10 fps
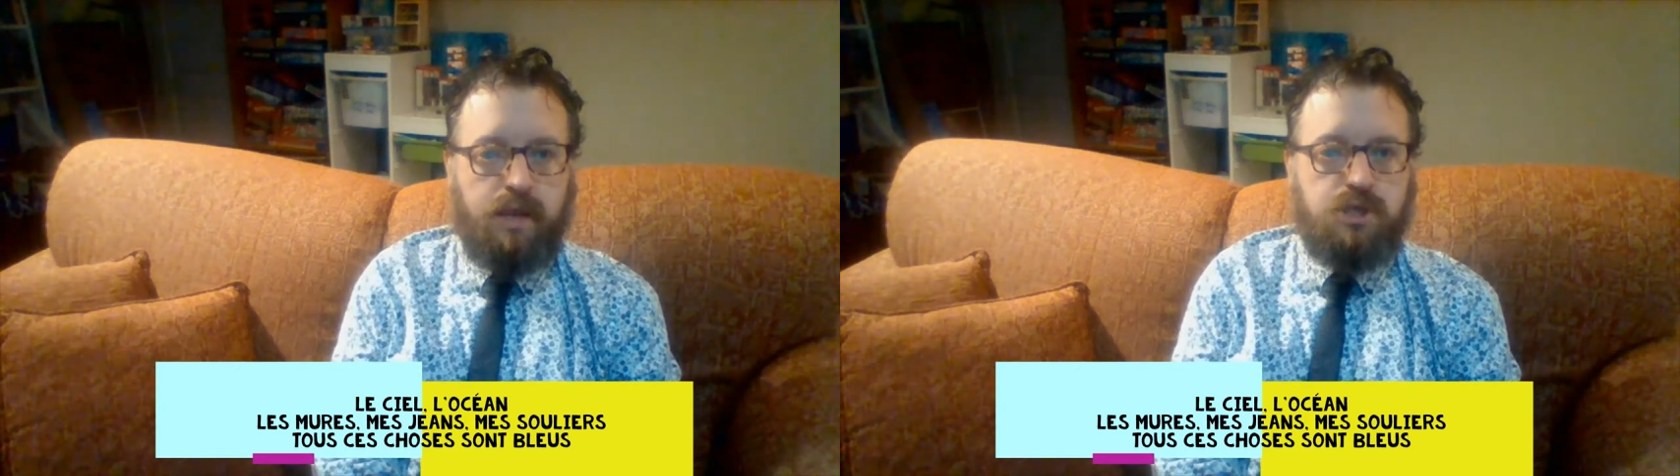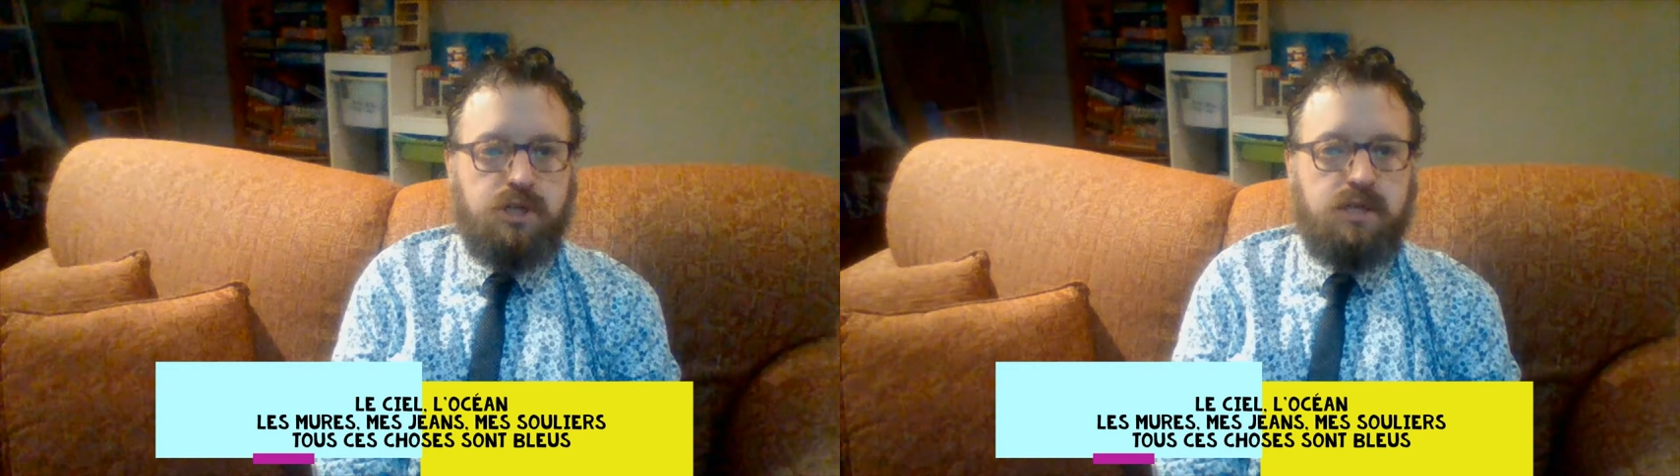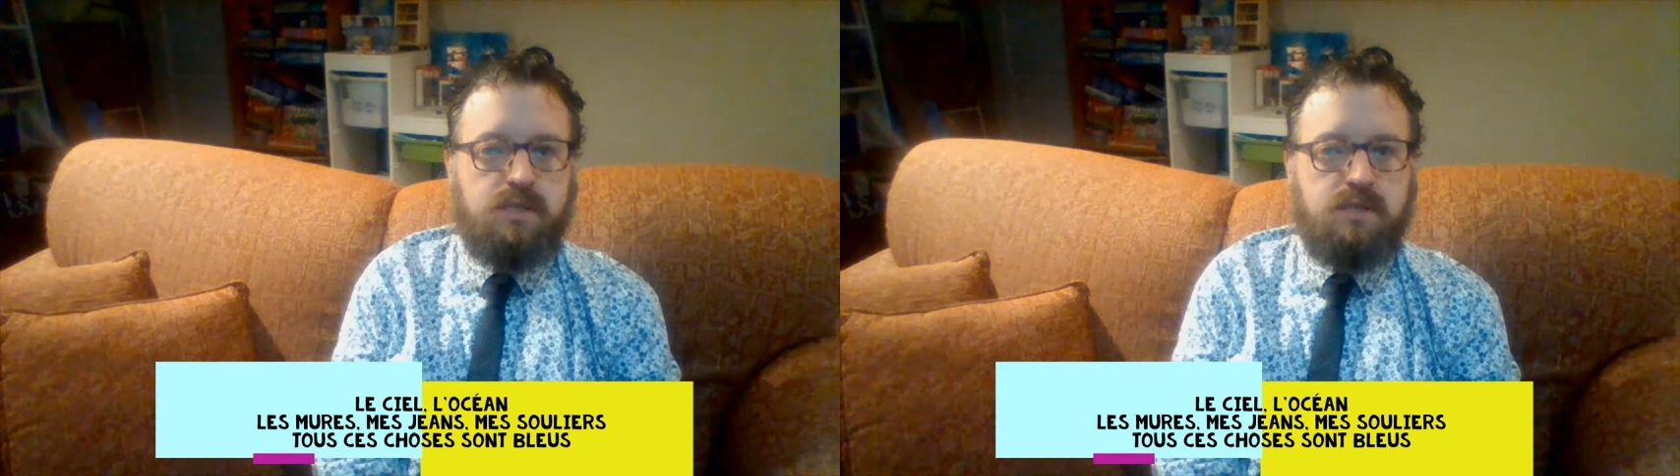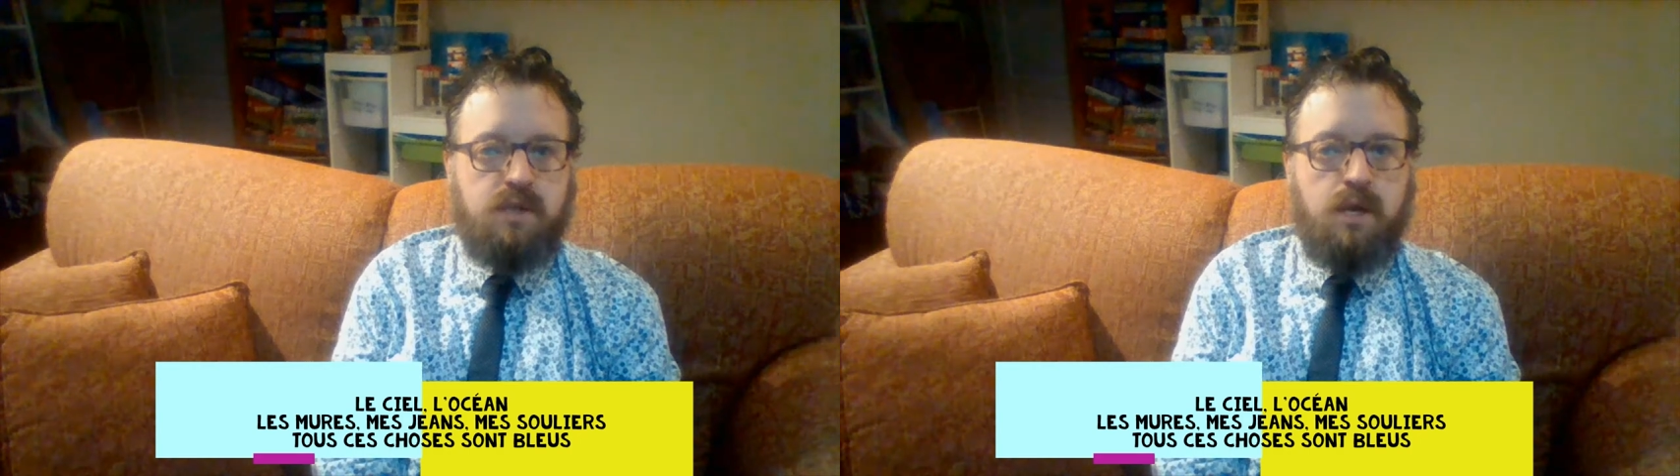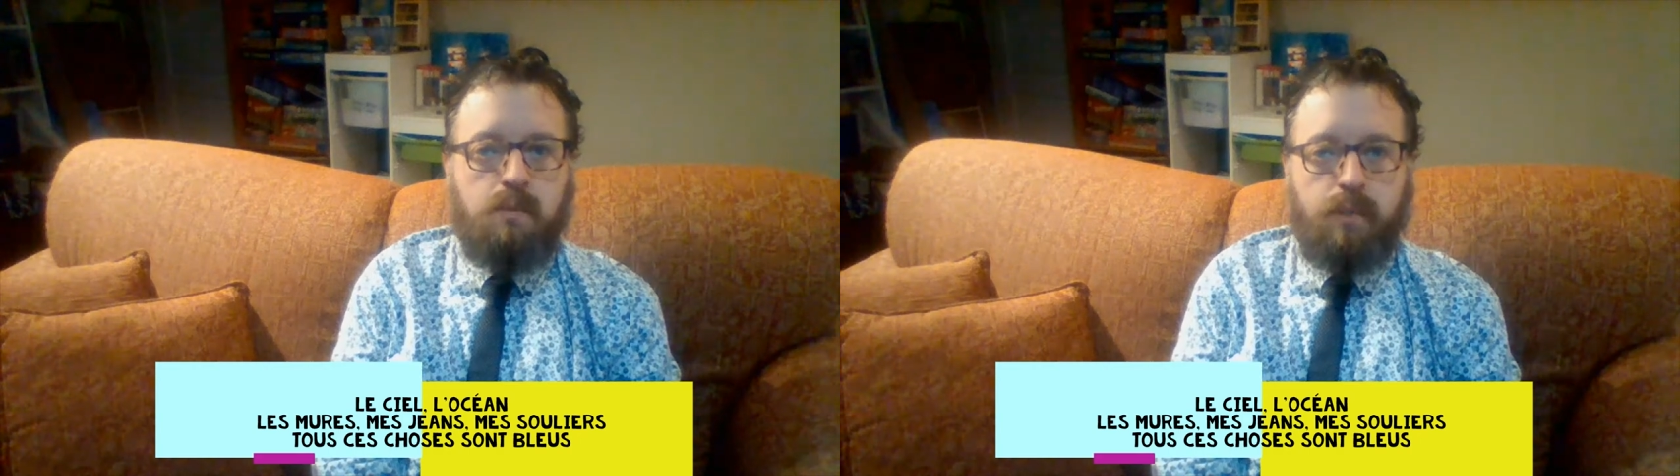jeans,
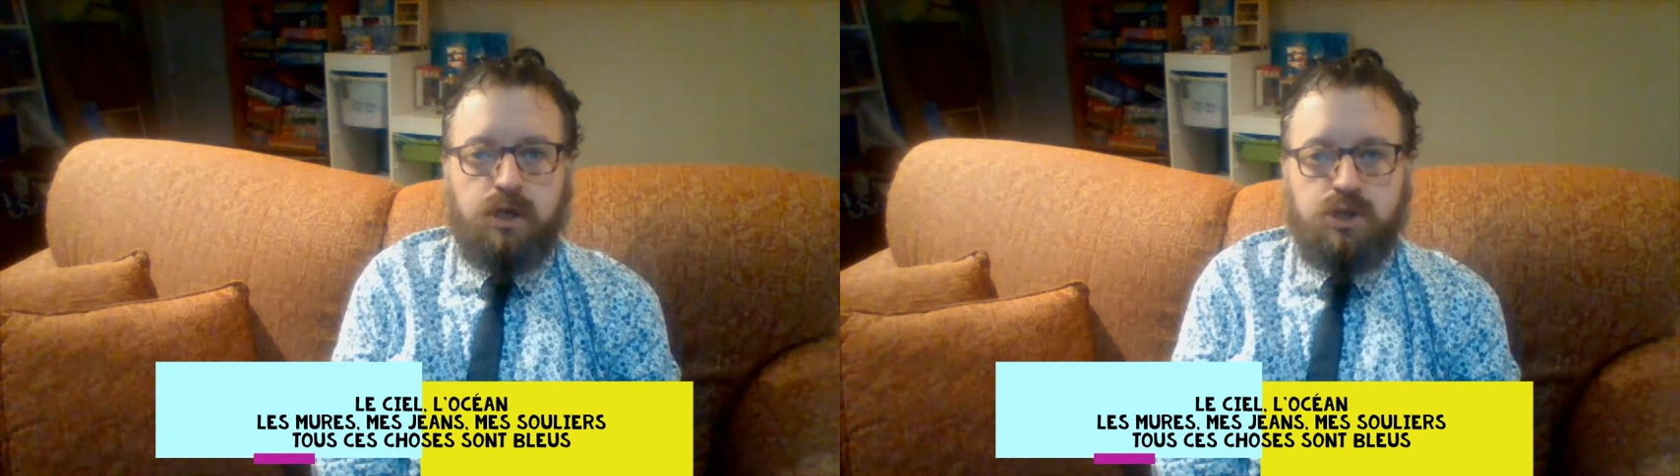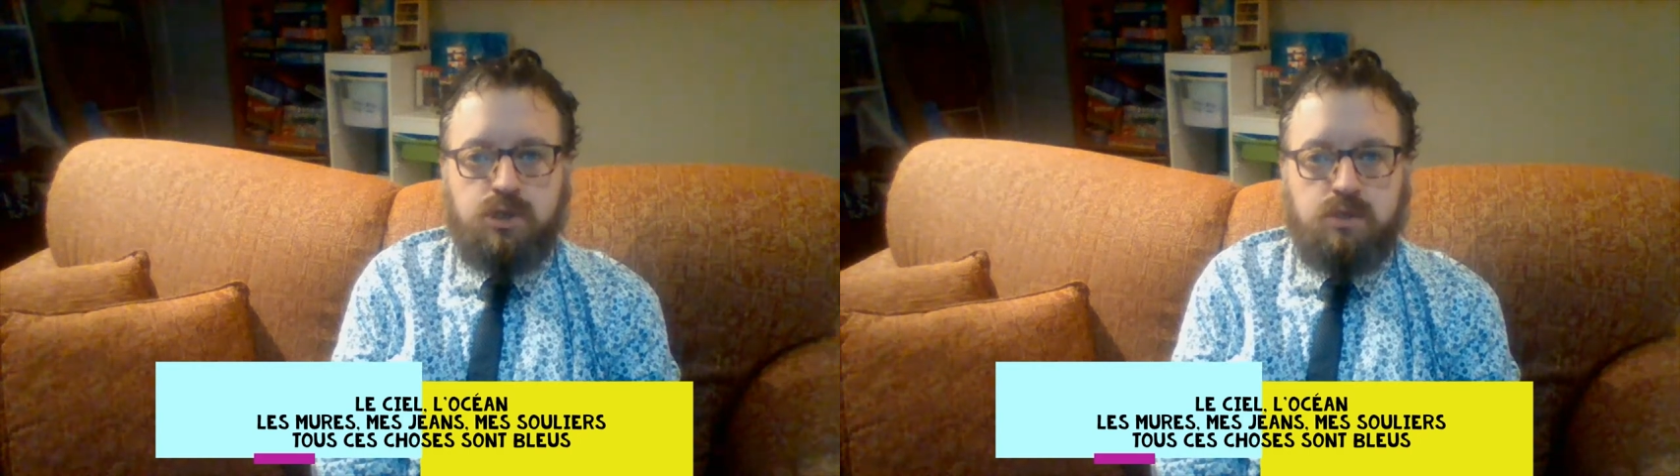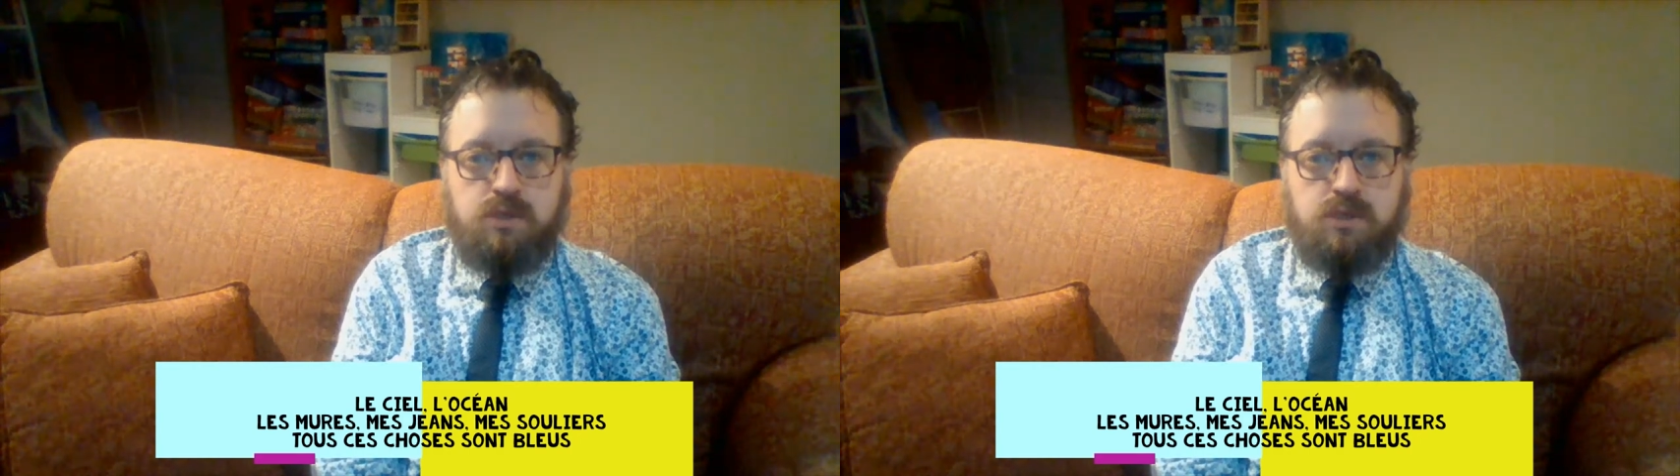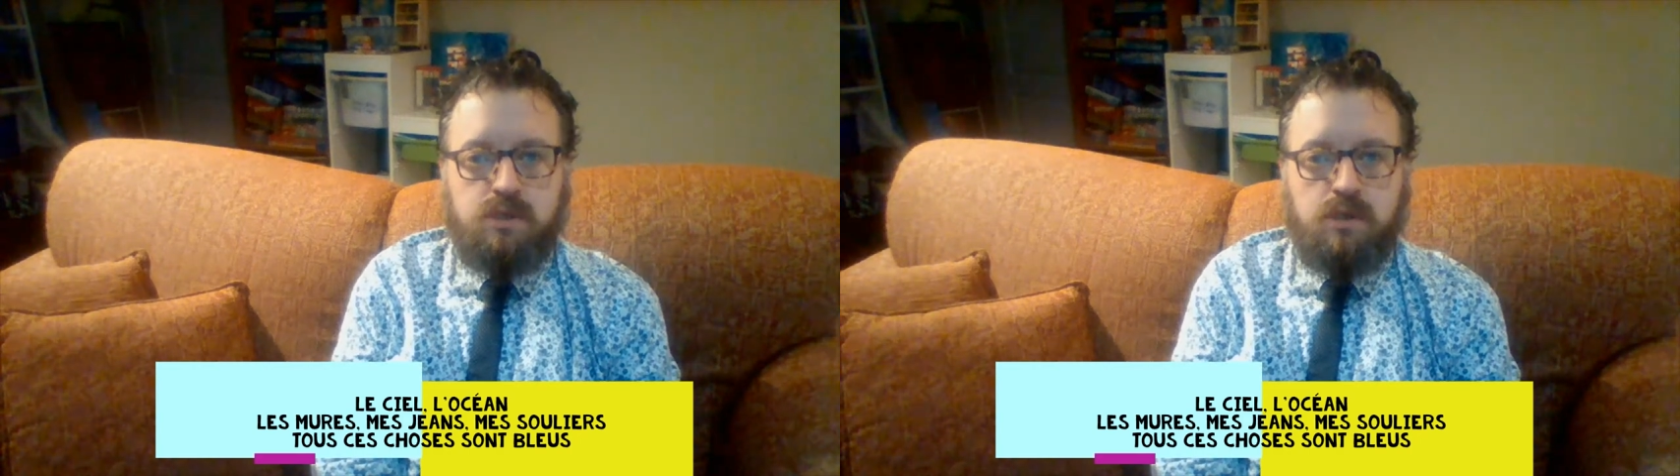my shoes,